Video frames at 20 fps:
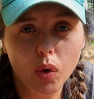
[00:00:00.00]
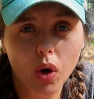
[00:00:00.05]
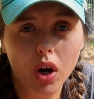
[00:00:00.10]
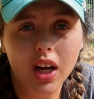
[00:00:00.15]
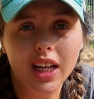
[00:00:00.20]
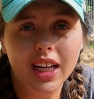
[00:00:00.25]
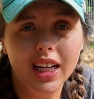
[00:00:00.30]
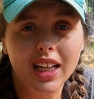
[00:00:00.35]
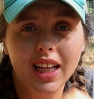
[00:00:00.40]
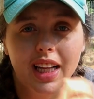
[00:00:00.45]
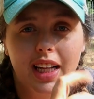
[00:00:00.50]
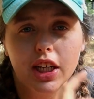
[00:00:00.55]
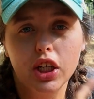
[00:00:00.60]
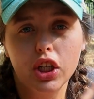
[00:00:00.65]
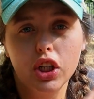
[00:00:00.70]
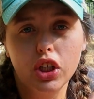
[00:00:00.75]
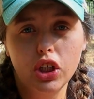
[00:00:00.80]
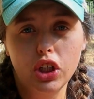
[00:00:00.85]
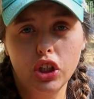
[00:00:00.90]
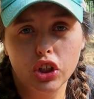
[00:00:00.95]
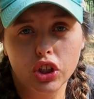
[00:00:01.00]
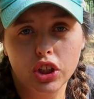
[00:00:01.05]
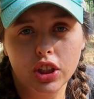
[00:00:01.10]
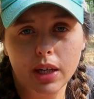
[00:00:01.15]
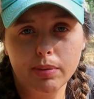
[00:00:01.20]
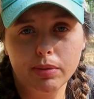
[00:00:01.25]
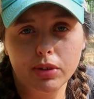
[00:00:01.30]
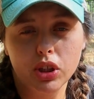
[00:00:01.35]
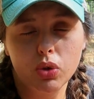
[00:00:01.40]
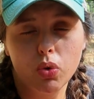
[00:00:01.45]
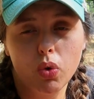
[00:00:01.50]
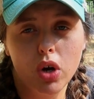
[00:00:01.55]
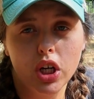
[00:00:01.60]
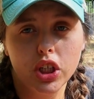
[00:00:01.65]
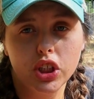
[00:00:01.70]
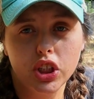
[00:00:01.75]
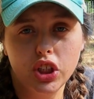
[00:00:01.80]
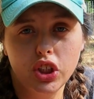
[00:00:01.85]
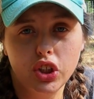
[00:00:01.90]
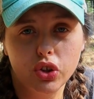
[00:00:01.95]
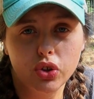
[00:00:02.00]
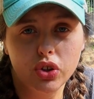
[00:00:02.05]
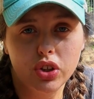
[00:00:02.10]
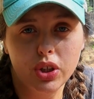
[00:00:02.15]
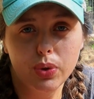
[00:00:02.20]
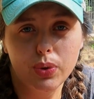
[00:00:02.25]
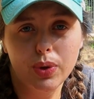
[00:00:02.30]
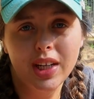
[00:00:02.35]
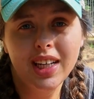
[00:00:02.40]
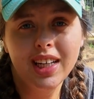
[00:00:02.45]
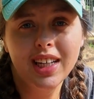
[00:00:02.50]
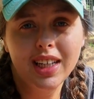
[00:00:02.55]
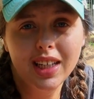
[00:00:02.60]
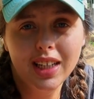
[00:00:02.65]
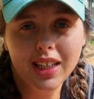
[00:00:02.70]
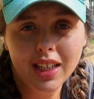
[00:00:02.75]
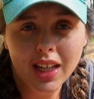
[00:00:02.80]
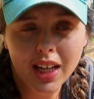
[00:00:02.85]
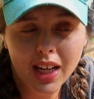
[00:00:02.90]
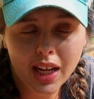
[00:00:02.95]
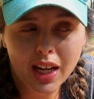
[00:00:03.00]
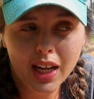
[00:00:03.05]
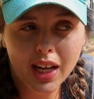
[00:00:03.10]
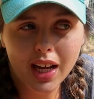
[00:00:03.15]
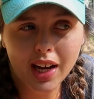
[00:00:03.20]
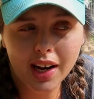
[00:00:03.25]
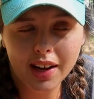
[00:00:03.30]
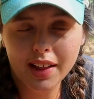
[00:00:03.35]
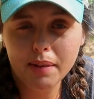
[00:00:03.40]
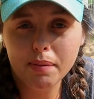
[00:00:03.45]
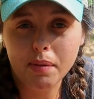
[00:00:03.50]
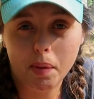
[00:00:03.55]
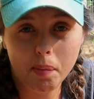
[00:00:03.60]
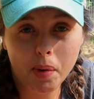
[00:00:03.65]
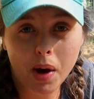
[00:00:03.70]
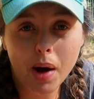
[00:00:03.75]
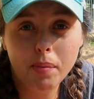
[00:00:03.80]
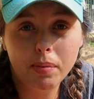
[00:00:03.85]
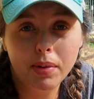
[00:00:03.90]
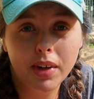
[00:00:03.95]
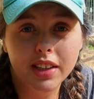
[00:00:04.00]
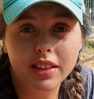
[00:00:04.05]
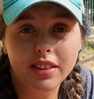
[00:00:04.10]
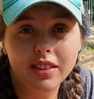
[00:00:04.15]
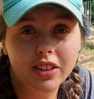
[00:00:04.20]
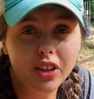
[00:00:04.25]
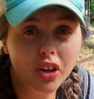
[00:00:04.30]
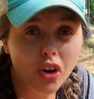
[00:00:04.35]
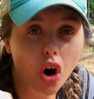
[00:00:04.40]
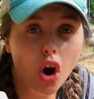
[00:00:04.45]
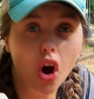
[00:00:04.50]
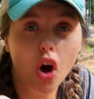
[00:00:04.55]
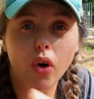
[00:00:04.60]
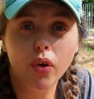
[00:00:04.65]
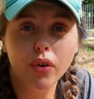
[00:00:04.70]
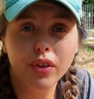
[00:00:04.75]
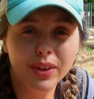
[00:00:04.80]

variety, like your summer squash and your zucchini, and I think my pumpkins, they're all